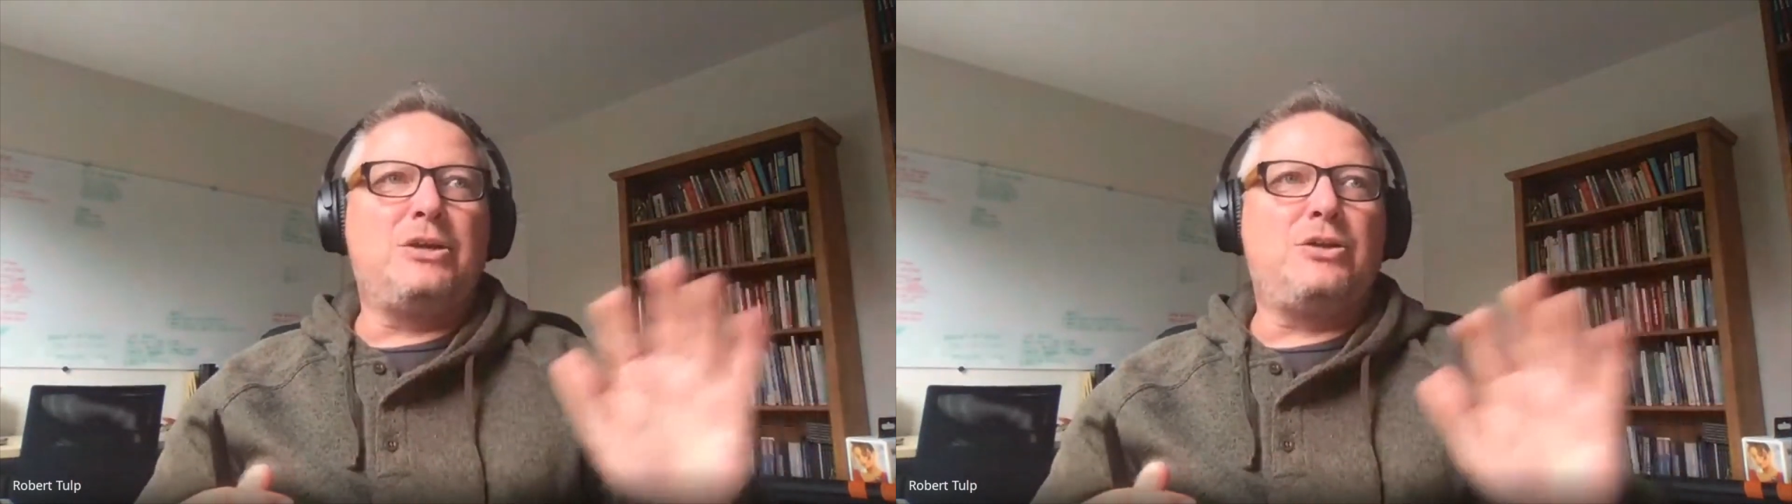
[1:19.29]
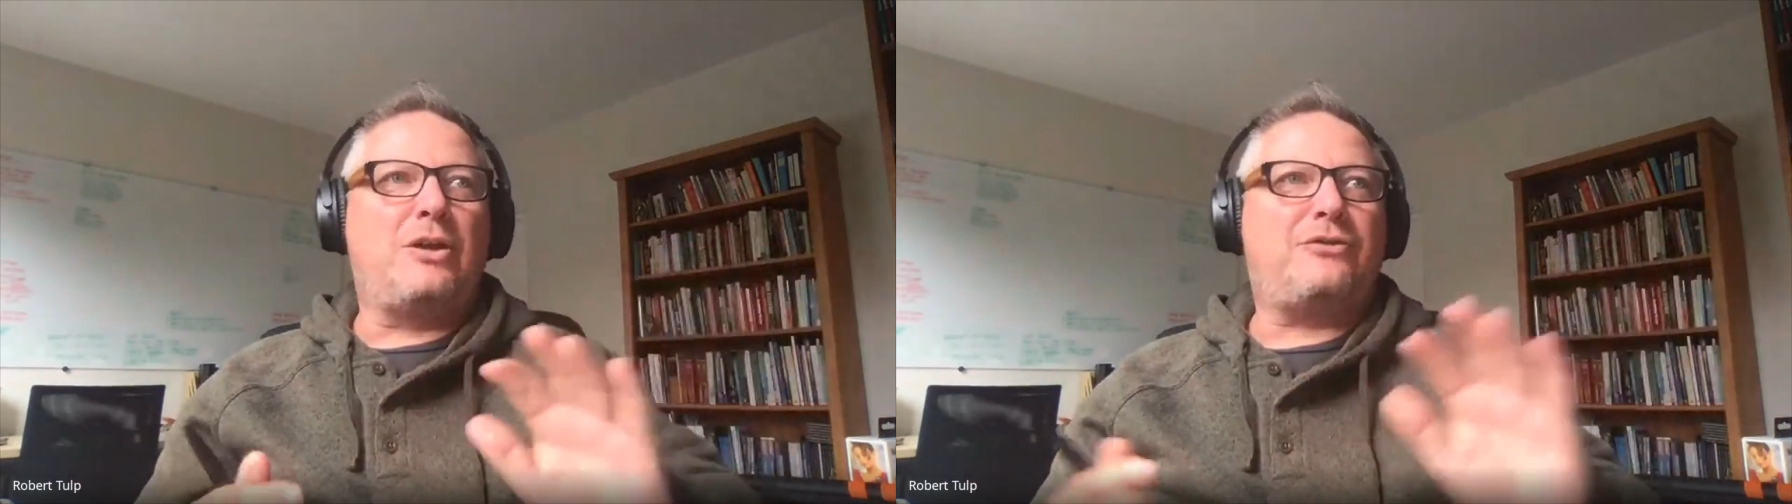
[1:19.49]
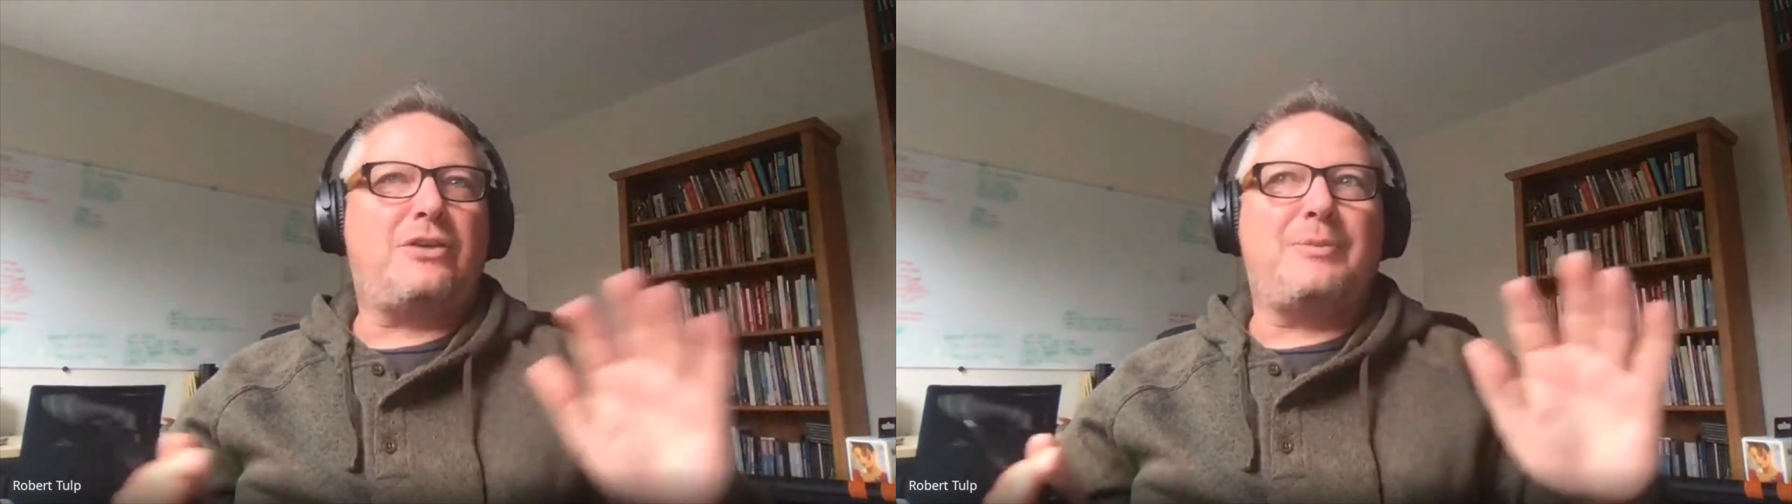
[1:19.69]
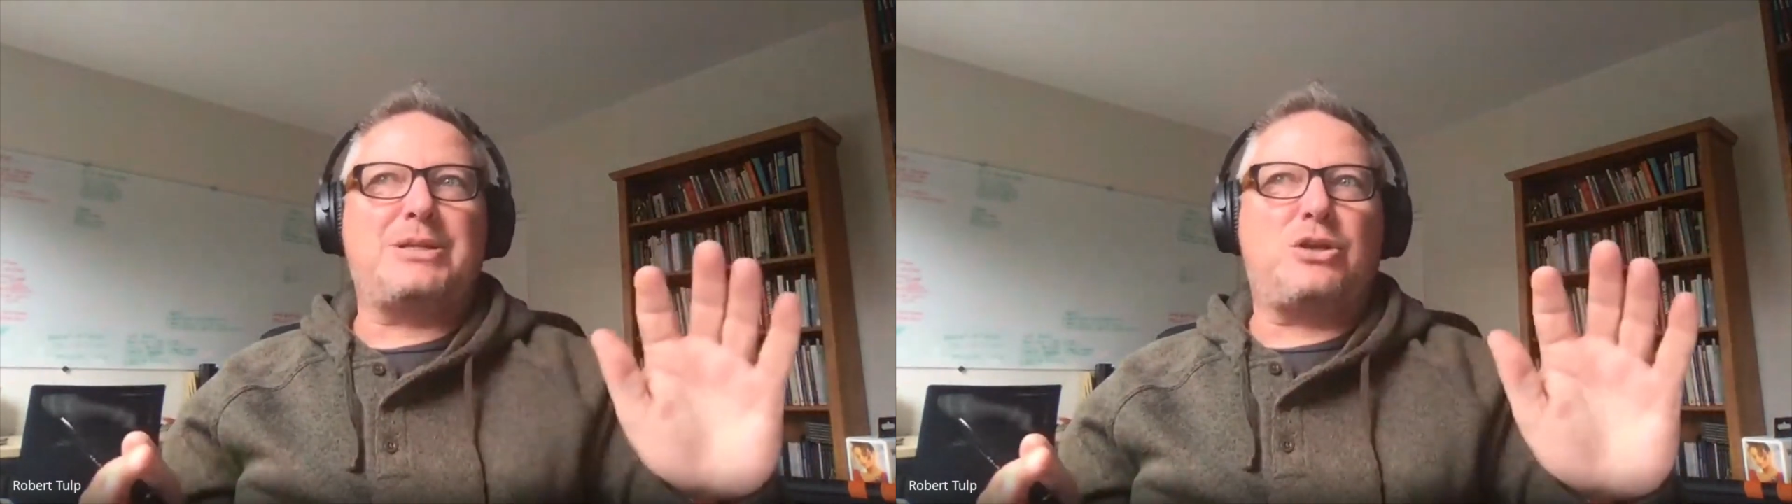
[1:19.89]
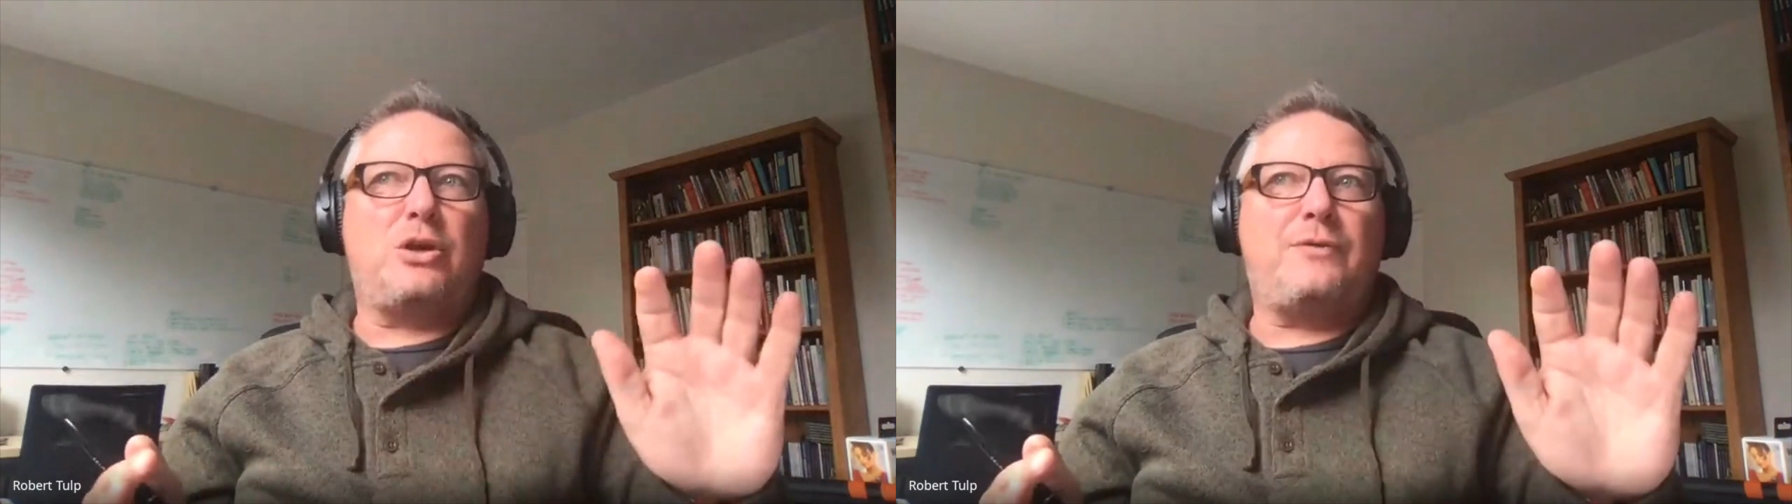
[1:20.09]
Not so
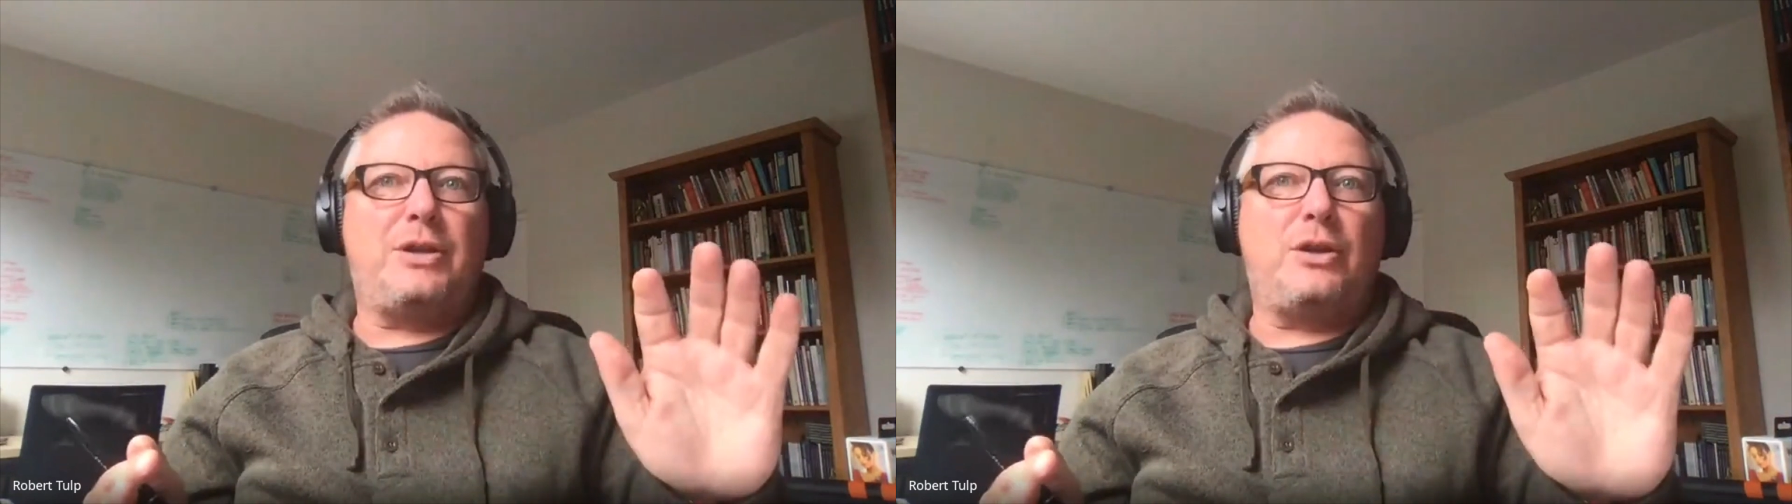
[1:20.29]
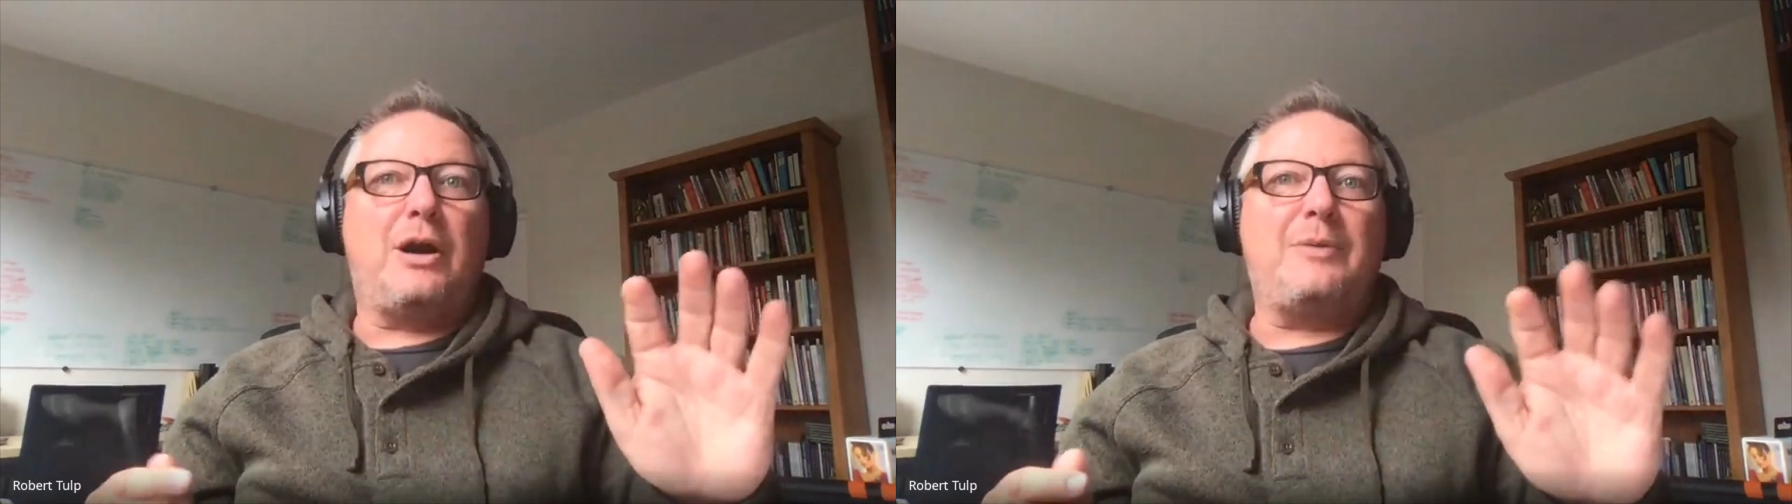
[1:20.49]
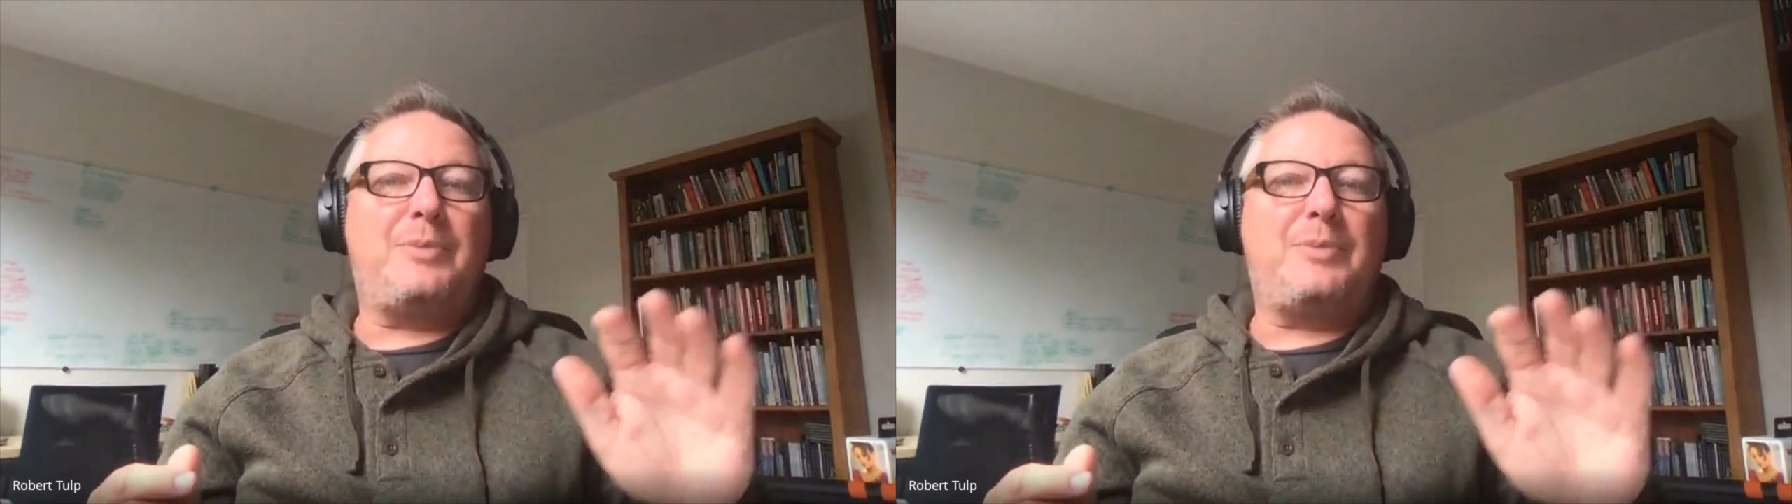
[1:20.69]
much overnight,